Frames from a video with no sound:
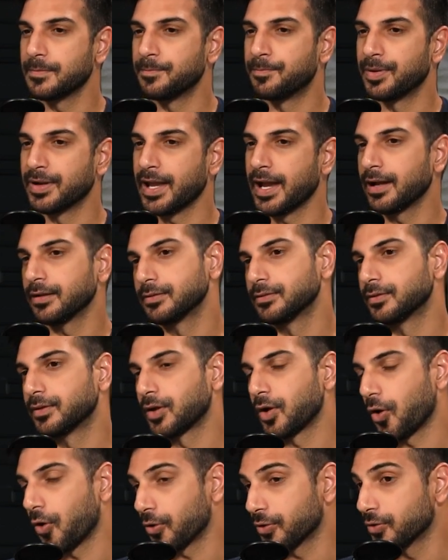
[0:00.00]
But yeah, the
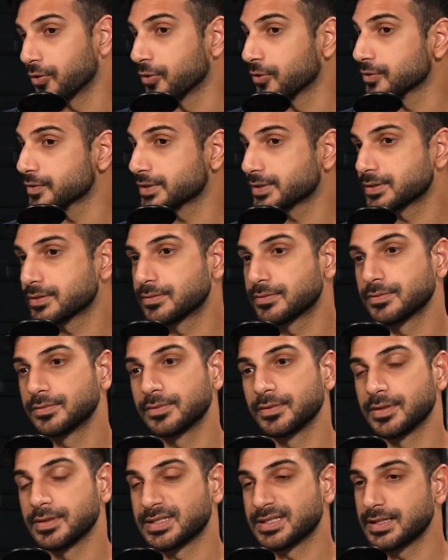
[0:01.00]
Cardinals,
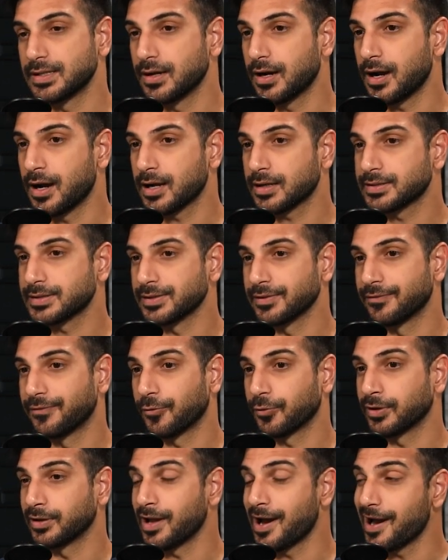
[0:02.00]
the Seahawks, and the
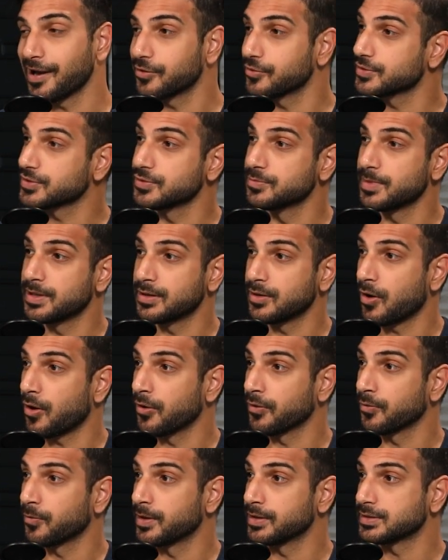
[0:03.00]
49ers who made it
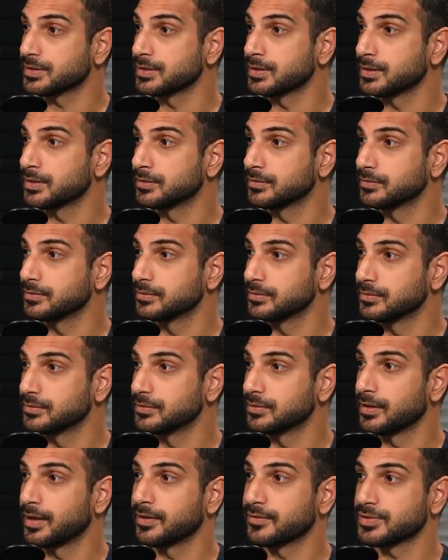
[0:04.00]
all the way to the
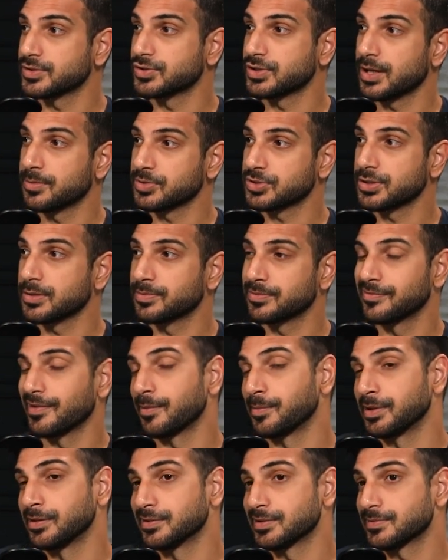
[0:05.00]
NFC Championship. I
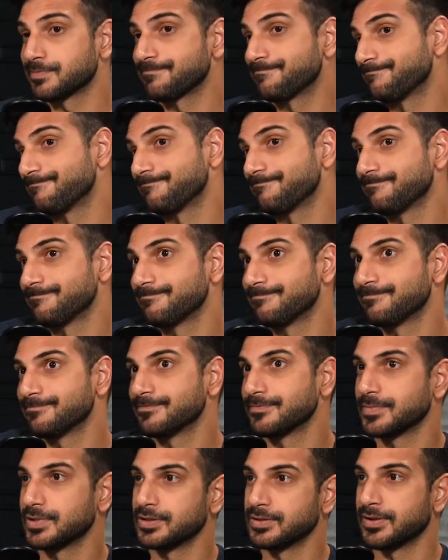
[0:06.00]
mean, this
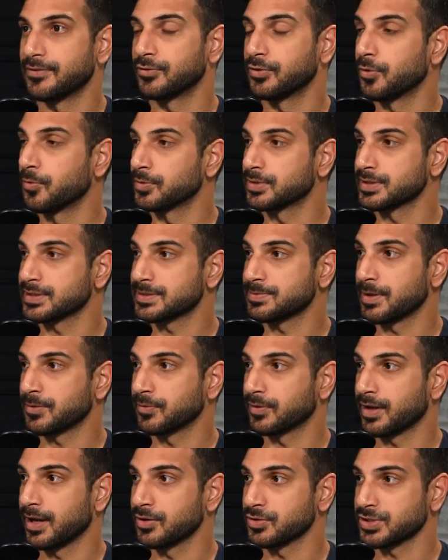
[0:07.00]
never know what to expect
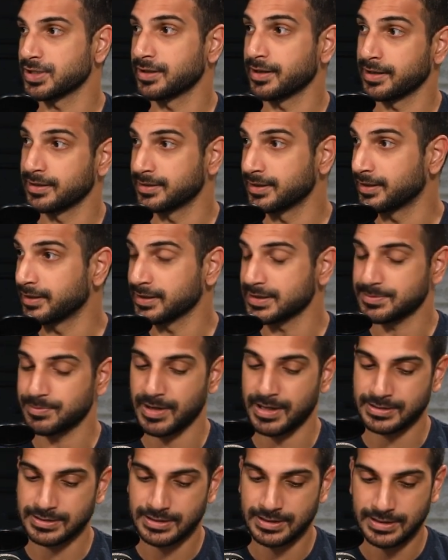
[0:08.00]
with Kyle Shanahan. Mm-hmm. They didn't
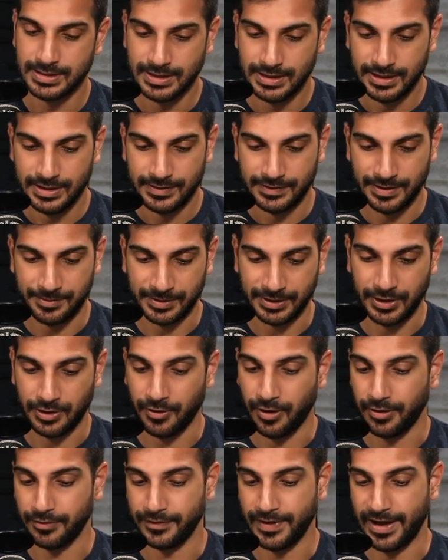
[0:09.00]
expect them to
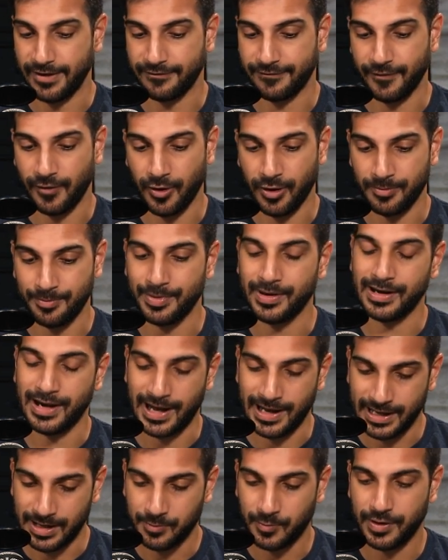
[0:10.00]
go that far, but
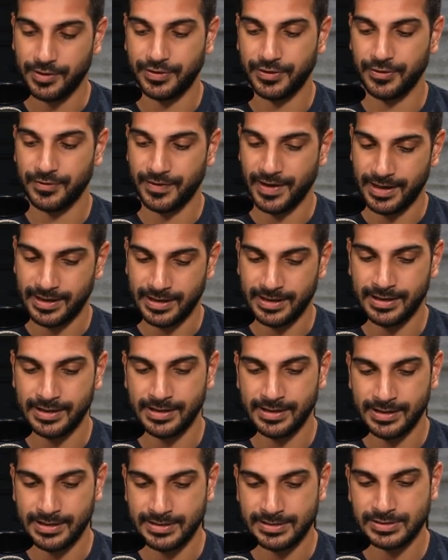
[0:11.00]
I am with you that it
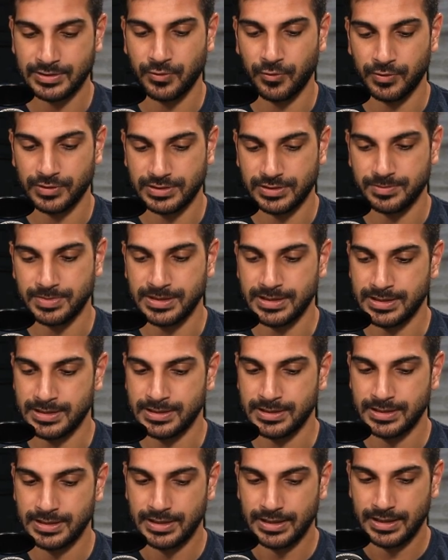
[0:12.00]
is going to
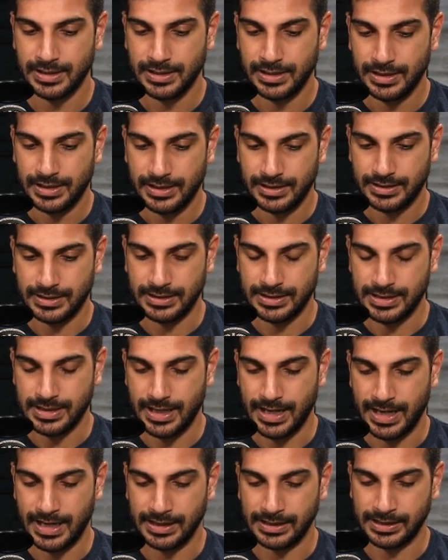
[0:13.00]
be the
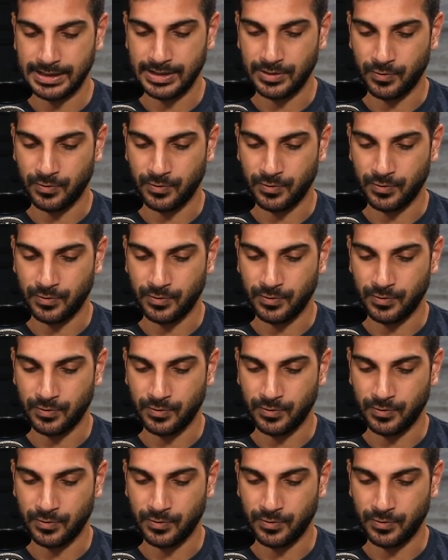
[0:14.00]
LA